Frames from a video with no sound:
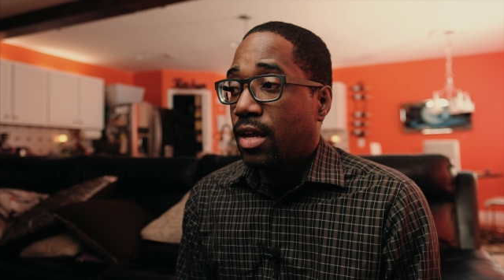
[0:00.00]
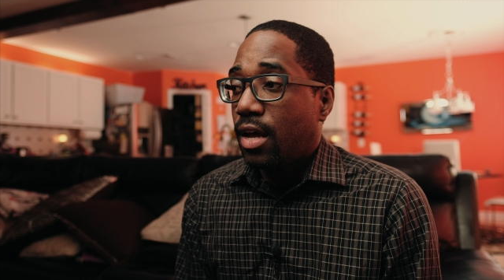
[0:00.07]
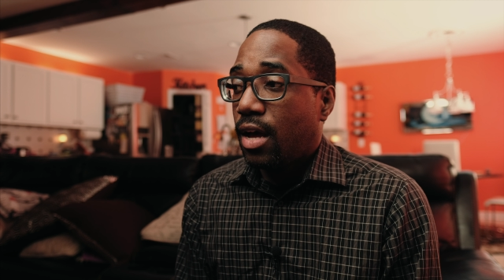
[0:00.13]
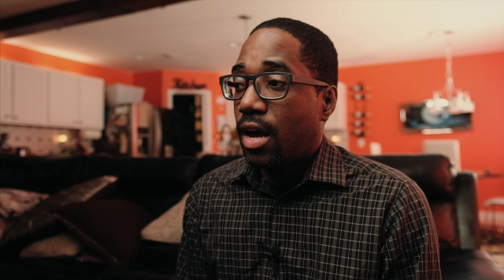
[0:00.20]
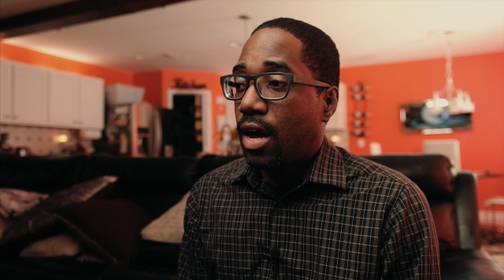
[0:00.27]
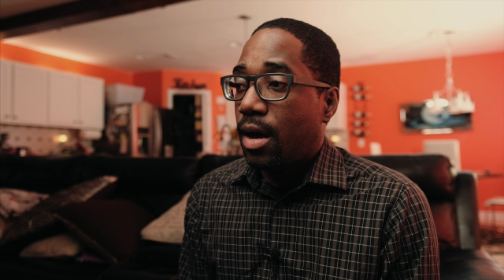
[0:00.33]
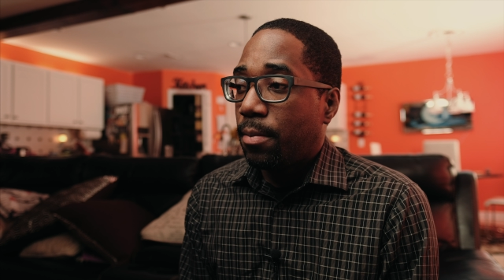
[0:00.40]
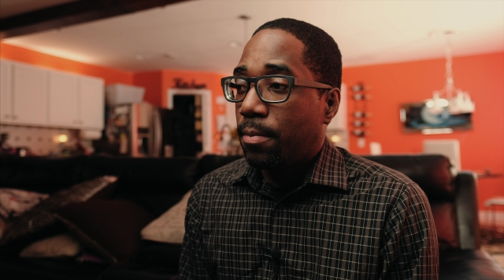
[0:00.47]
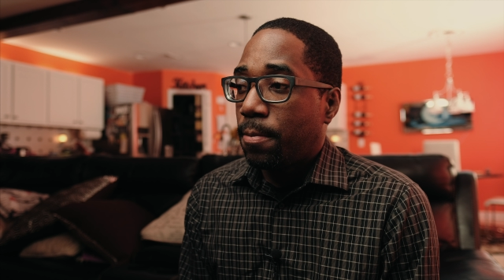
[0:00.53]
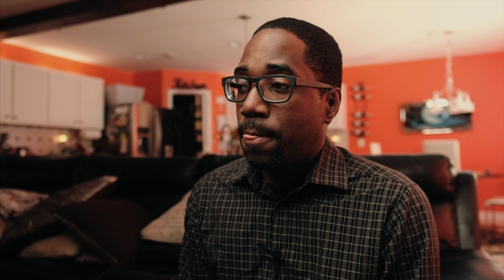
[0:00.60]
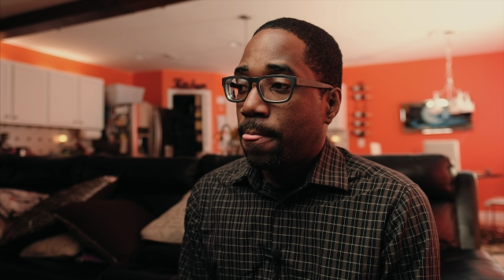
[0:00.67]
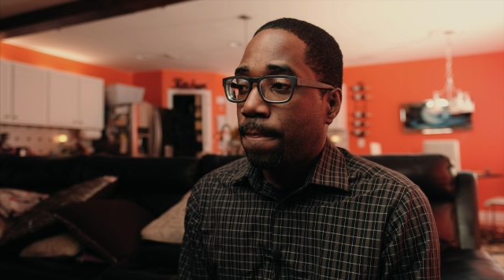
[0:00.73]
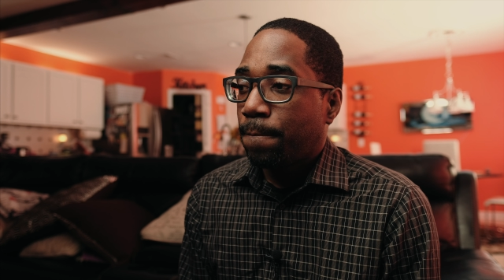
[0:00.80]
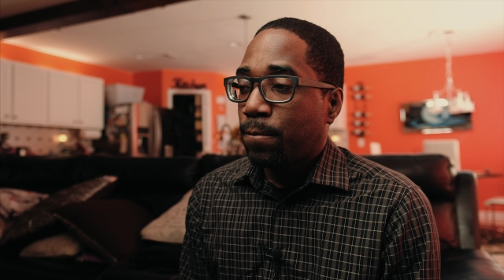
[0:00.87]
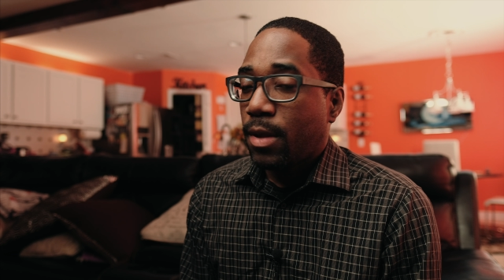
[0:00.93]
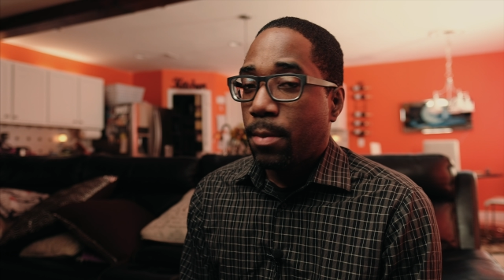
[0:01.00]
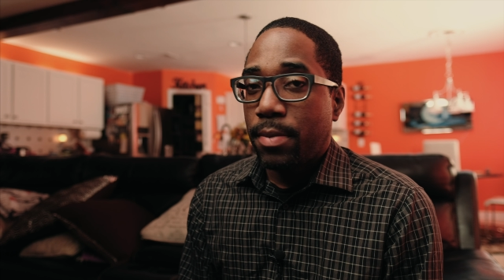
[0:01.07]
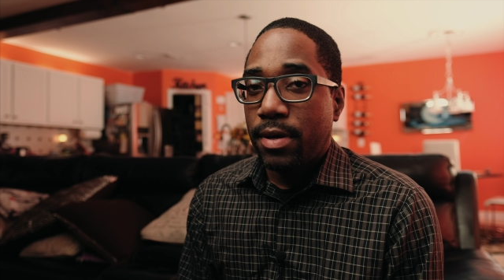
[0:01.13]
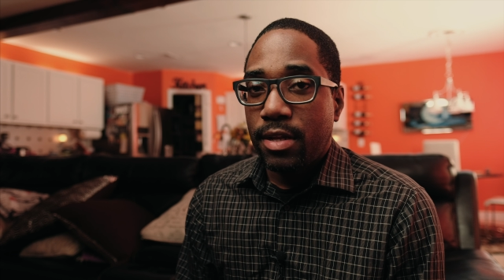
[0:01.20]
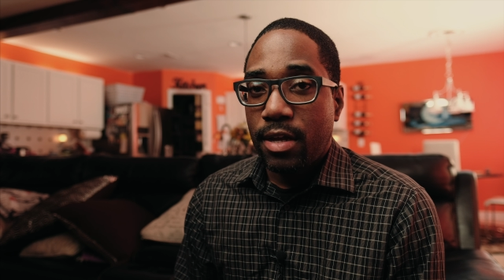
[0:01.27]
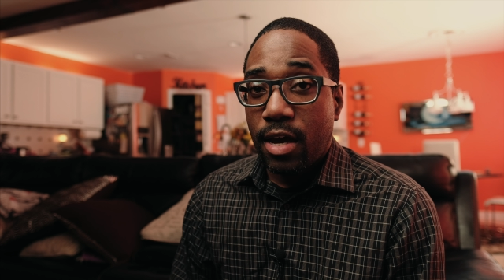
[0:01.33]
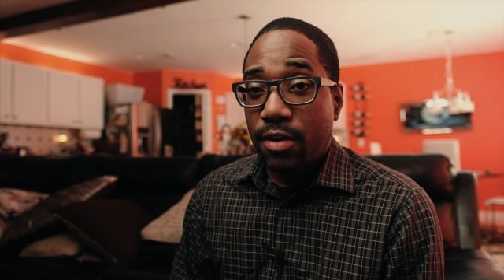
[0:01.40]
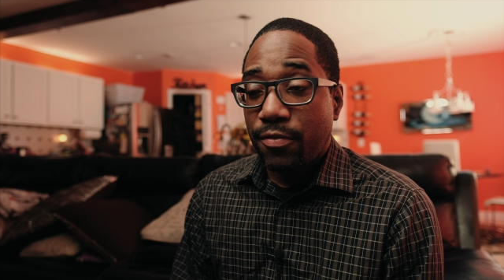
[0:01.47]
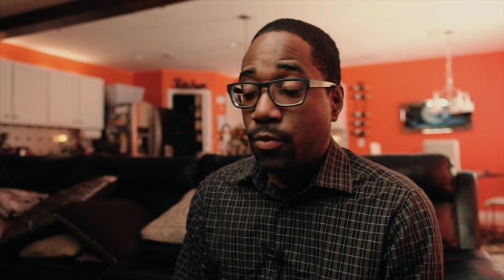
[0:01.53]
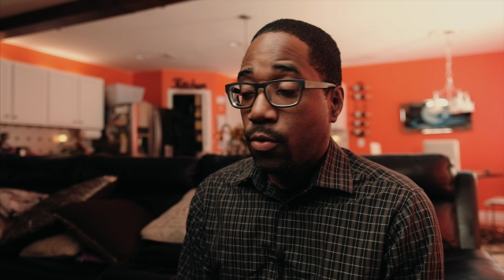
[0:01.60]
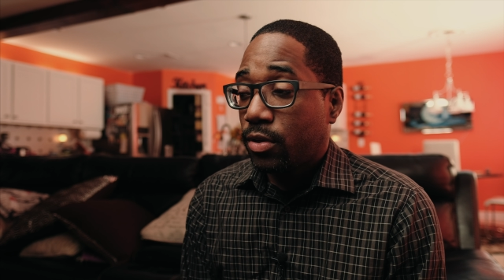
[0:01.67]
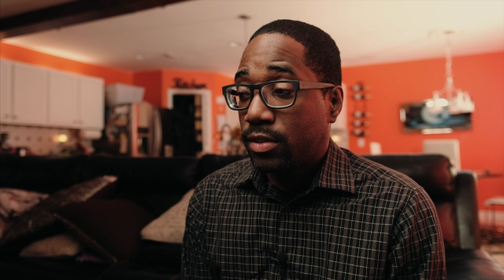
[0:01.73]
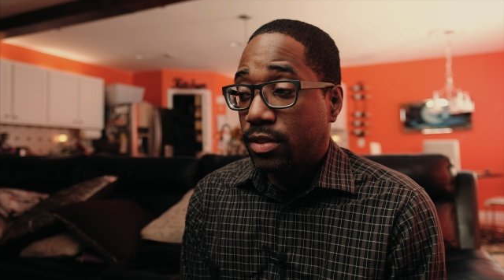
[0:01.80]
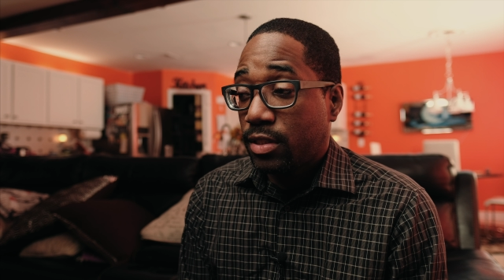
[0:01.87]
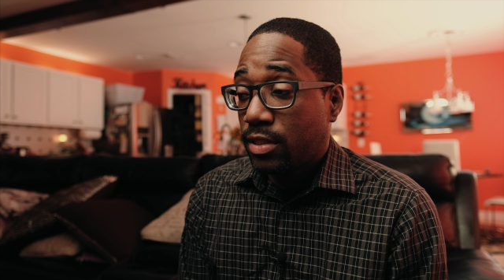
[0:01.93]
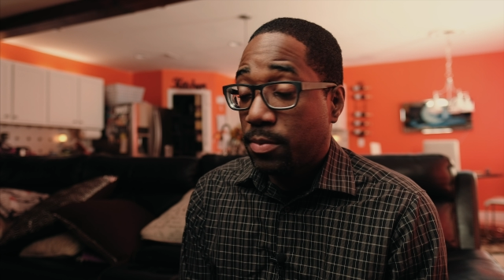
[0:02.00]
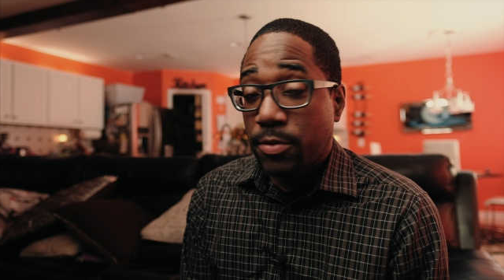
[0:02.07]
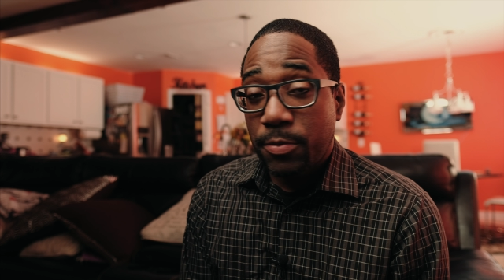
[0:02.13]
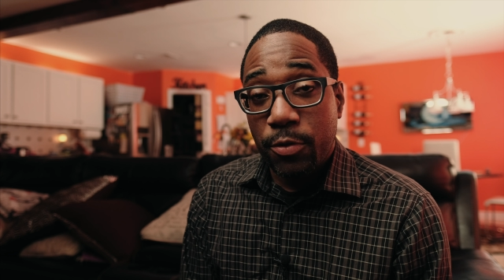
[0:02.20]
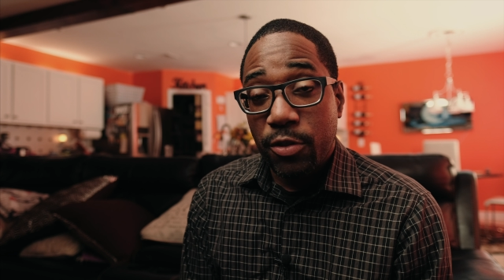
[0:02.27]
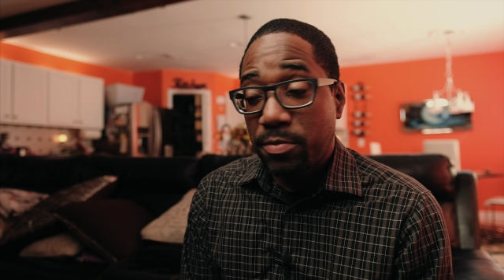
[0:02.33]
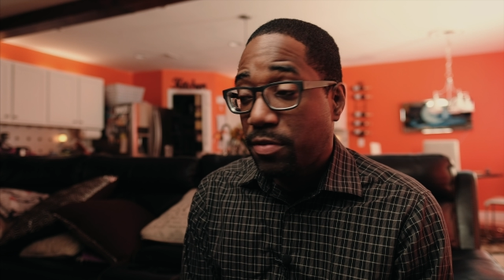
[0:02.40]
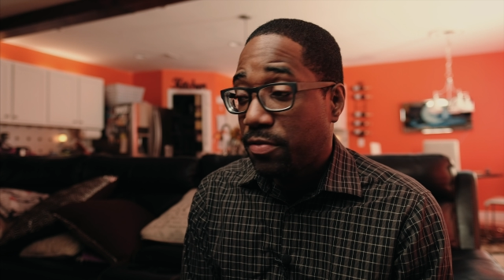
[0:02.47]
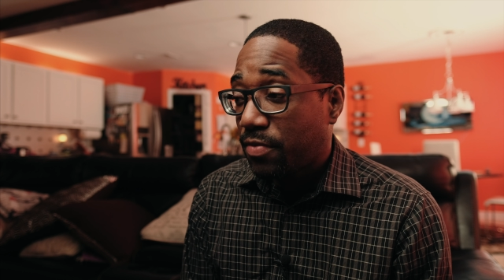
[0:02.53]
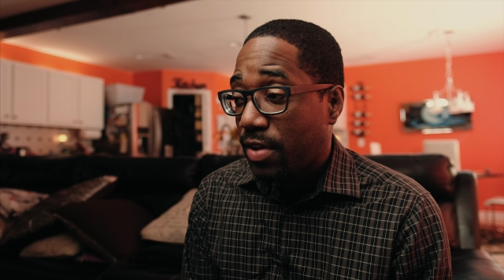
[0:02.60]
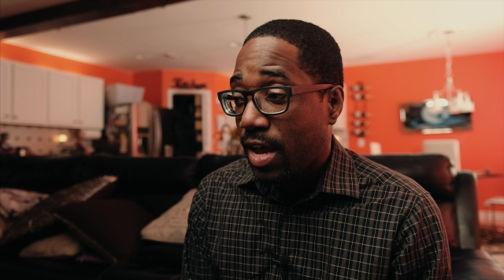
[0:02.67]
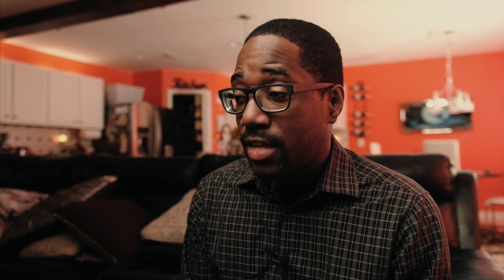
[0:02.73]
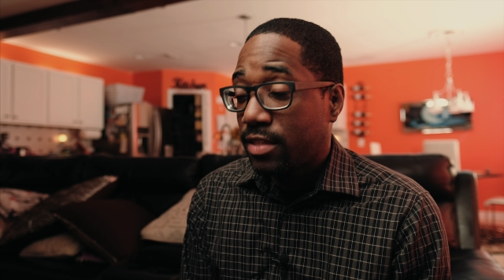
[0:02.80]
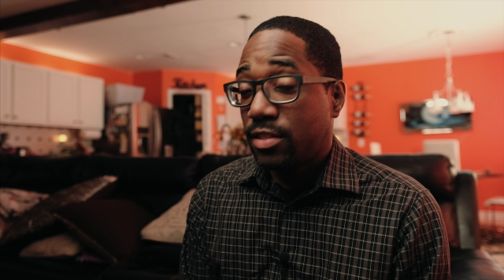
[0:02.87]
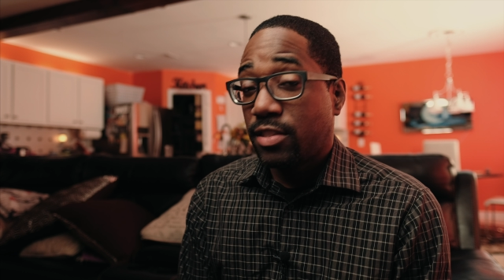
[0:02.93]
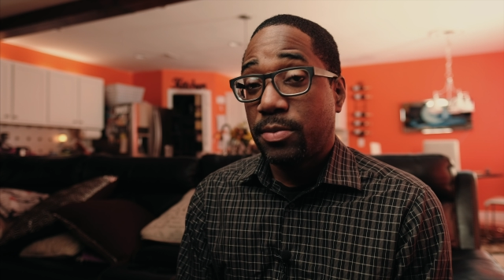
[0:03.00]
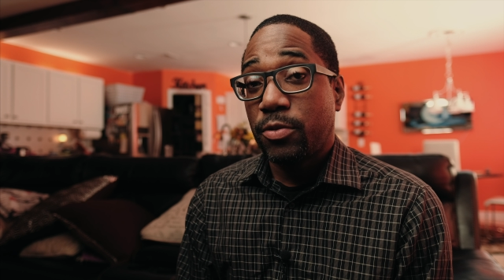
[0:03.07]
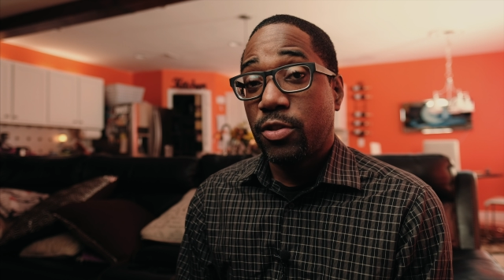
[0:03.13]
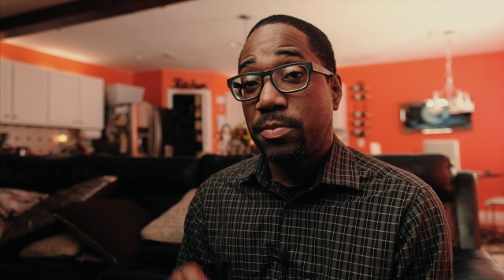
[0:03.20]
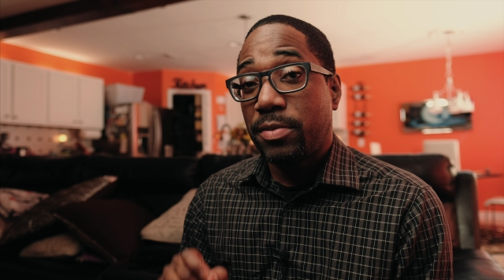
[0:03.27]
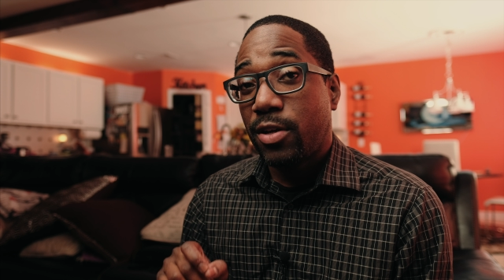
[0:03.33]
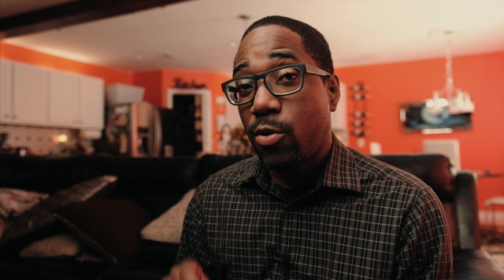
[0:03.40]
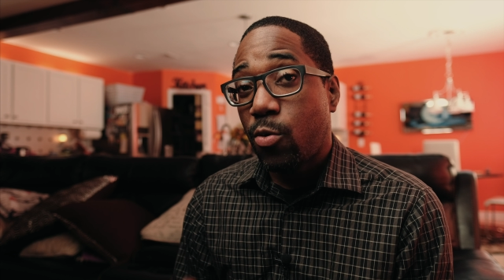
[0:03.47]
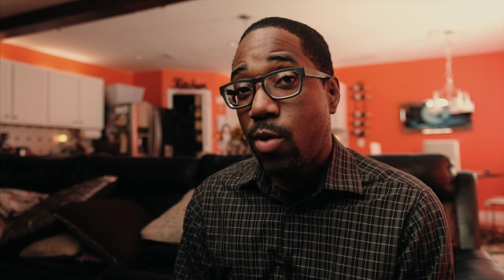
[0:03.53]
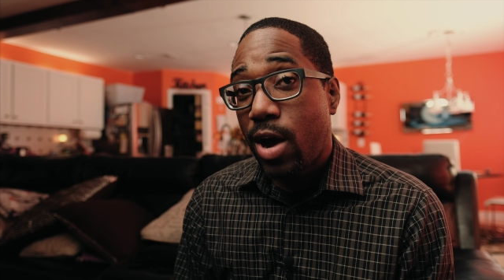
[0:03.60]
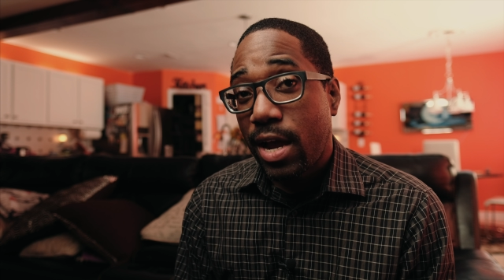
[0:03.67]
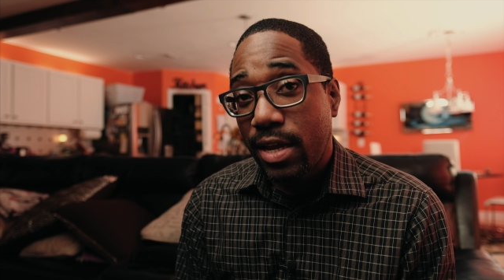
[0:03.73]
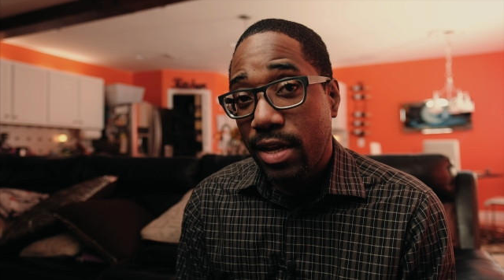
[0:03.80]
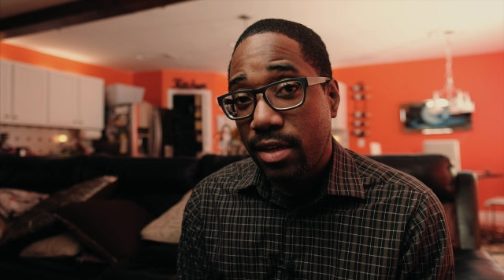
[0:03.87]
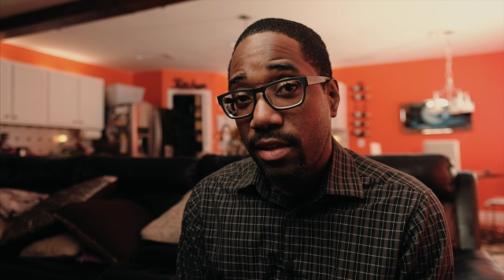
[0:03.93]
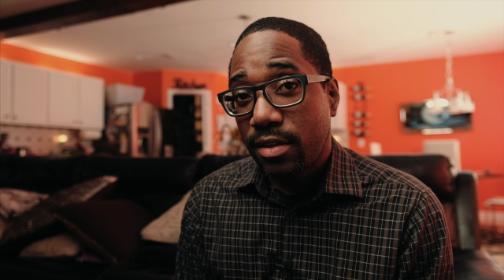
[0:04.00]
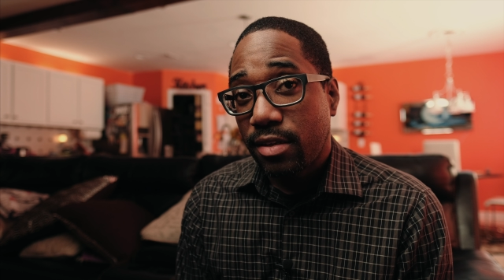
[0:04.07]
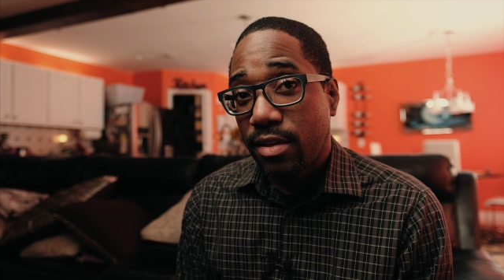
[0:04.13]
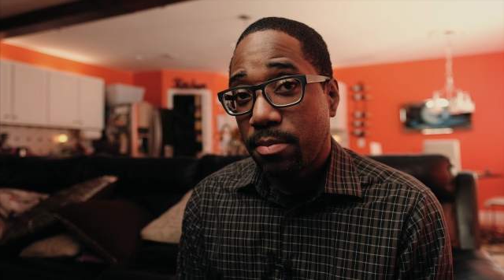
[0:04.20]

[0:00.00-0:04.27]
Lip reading: But the autofocusing system is supposed to be fast, it's supposed to be quiet,